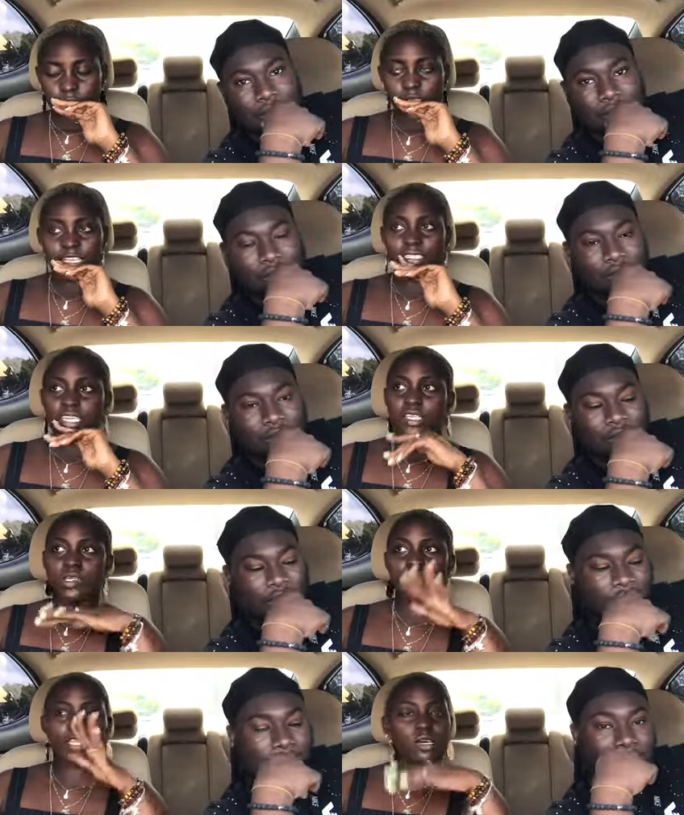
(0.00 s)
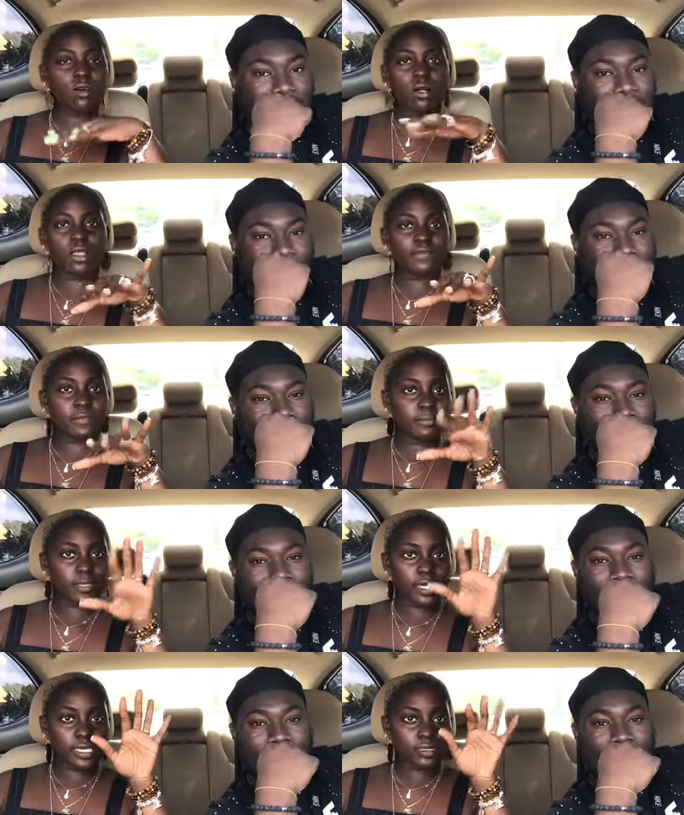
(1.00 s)
Speaker 1: That's how you know like all of them
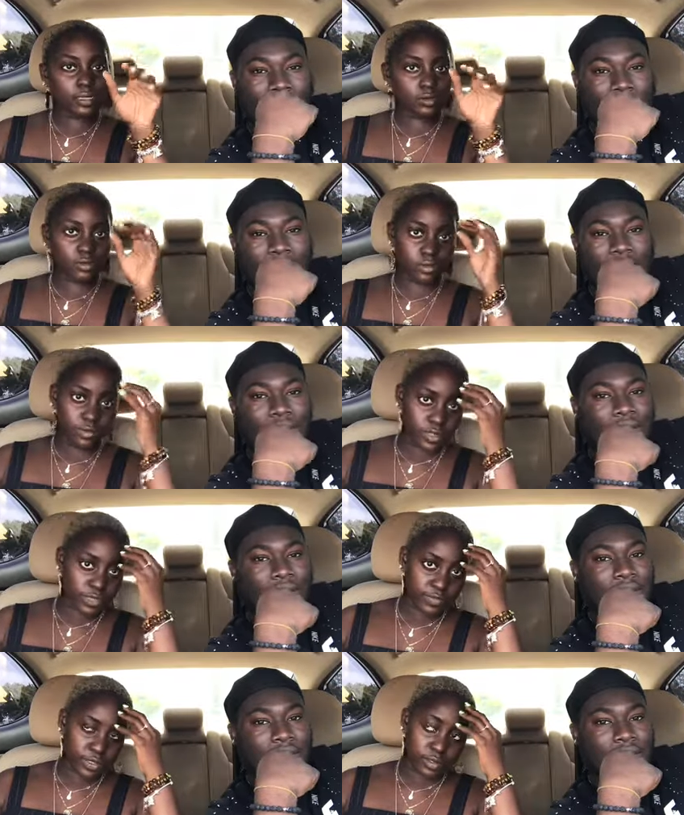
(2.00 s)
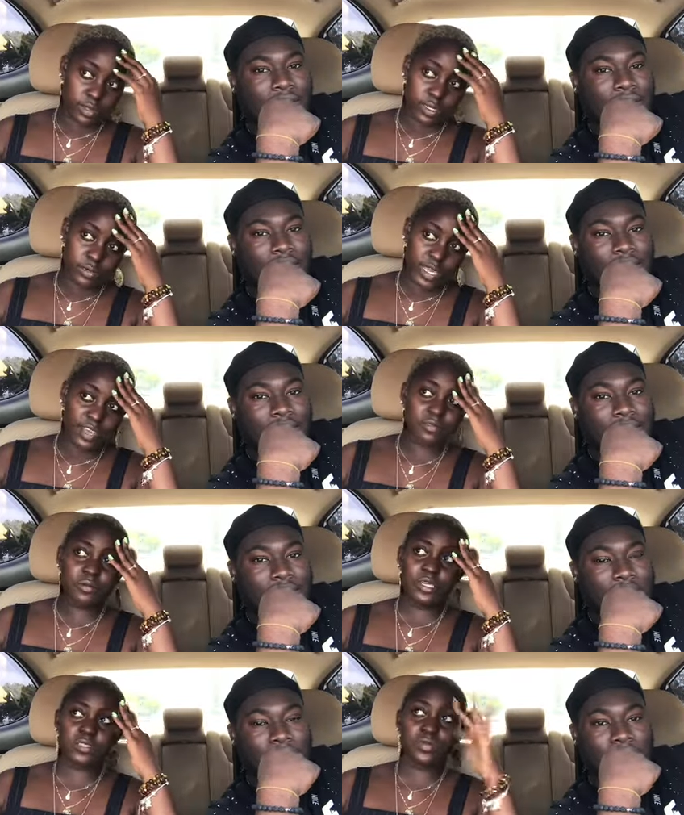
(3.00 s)
like don't even um, have
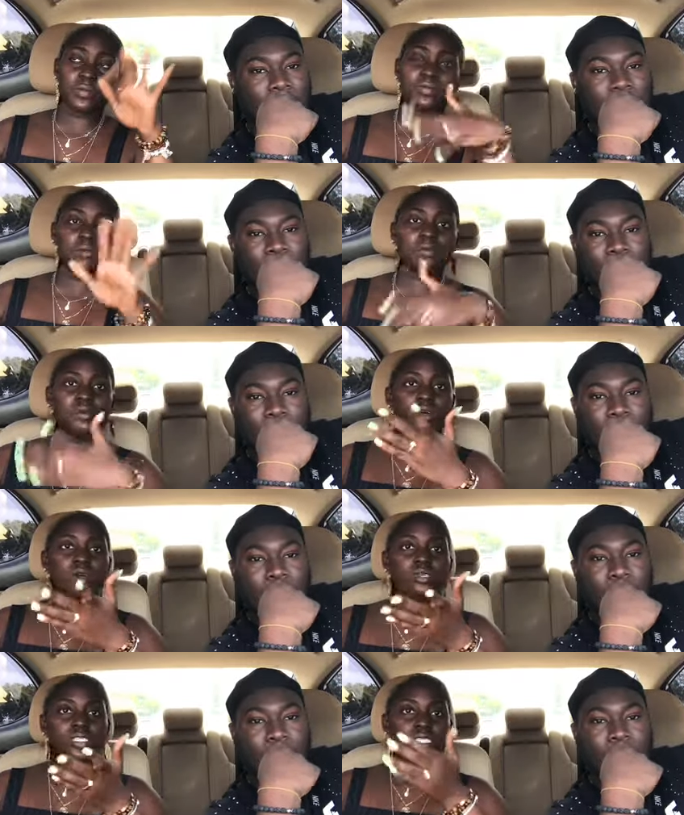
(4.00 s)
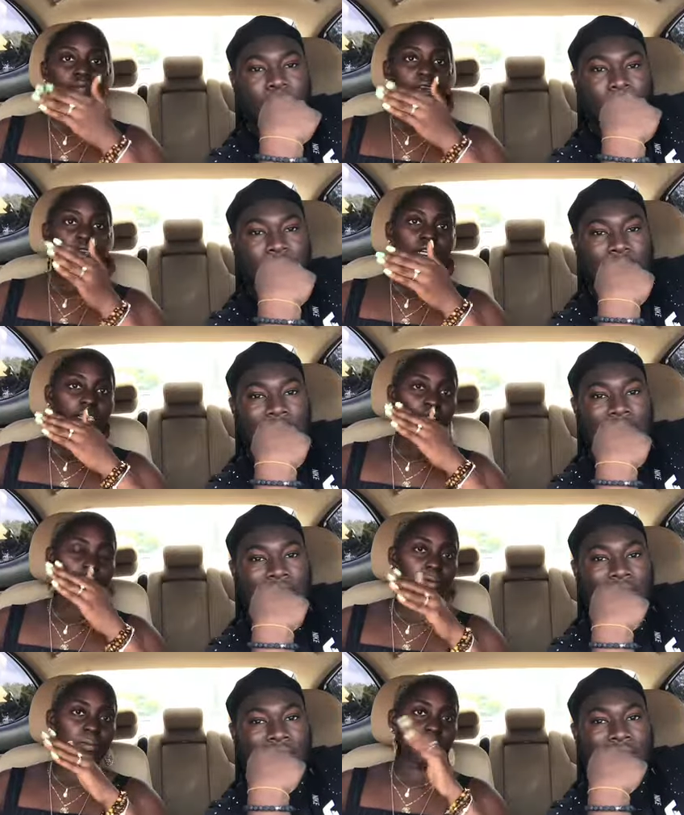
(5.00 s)
them because people it seemed like a lot
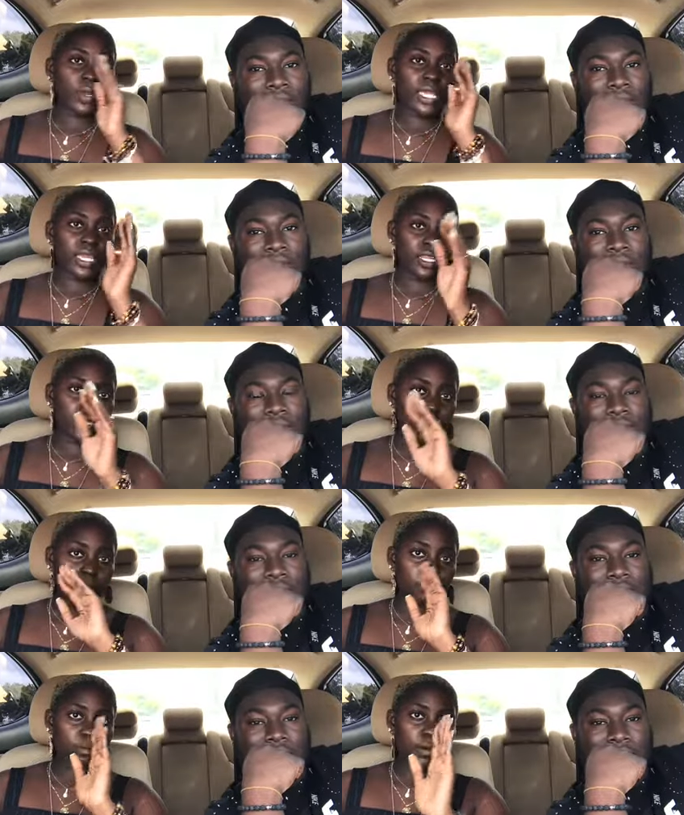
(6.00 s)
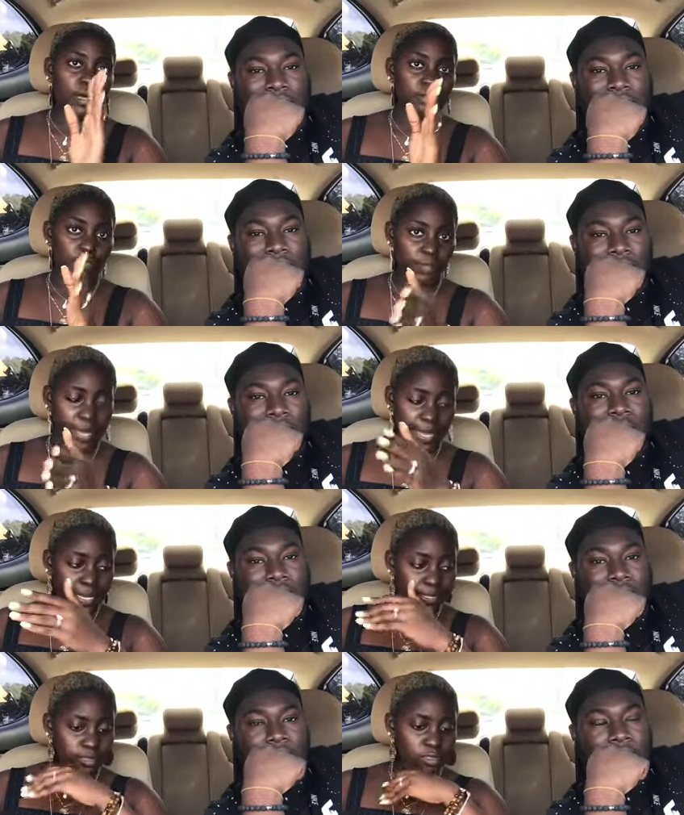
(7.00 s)
of people were getting them
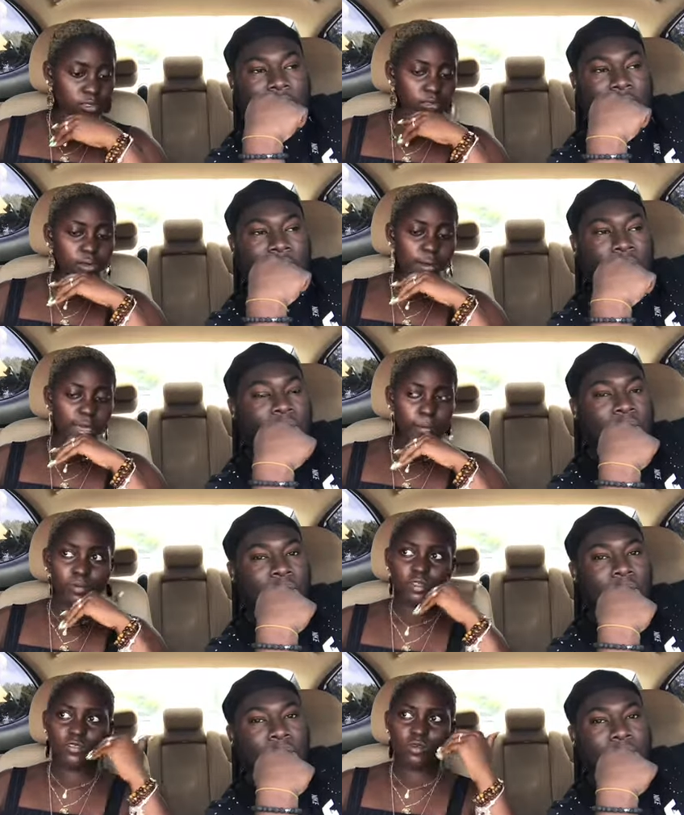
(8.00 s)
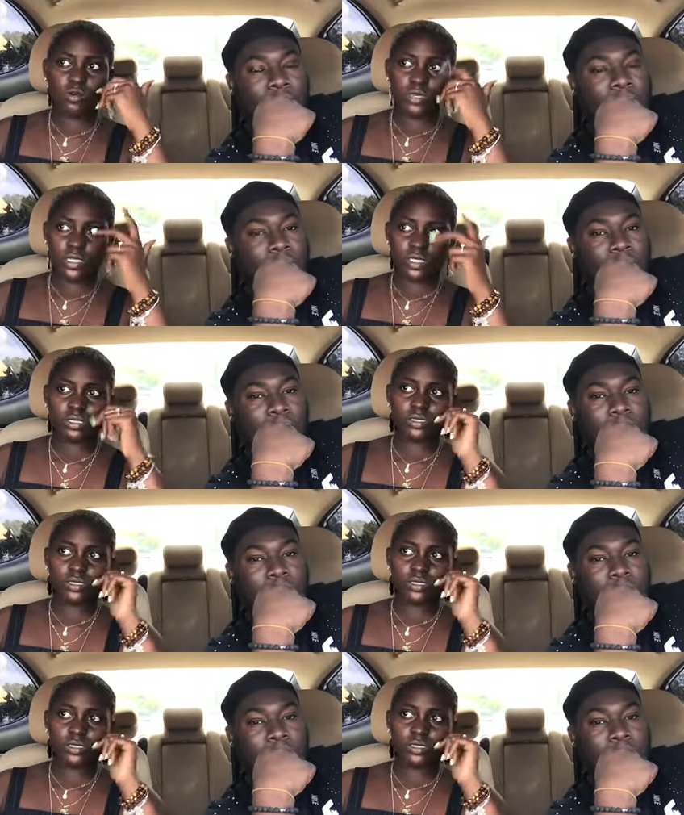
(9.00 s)
fast. Yeah. So Apple, of course.